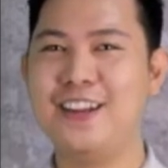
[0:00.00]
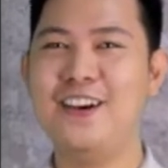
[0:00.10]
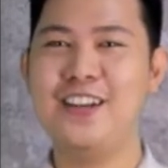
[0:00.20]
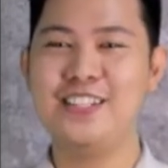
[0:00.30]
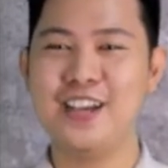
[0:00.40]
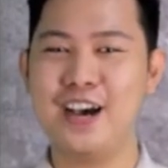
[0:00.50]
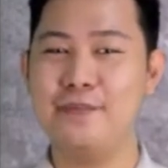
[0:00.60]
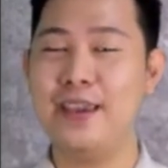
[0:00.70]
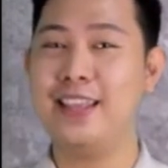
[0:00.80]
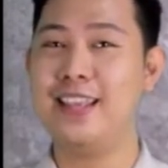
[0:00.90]
Good
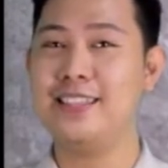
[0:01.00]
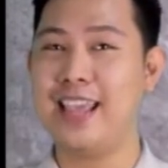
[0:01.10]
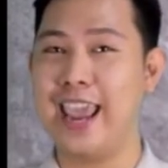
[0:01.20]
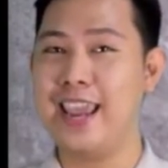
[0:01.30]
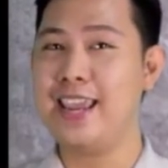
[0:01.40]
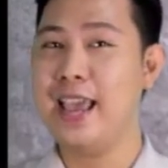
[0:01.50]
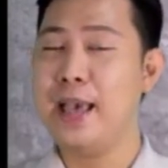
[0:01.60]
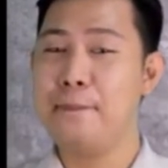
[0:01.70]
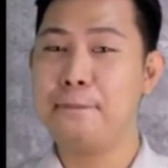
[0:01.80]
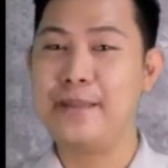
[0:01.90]
job. It is a
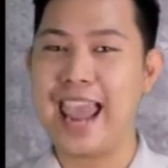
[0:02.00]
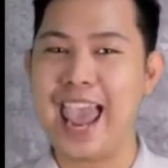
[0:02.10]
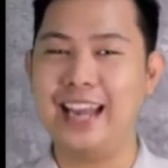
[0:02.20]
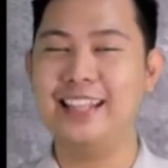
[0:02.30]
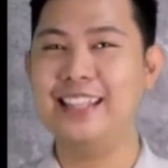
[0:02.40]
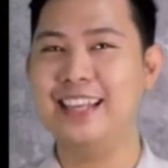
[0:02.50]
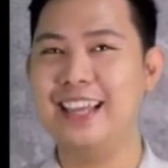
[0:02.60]
plant.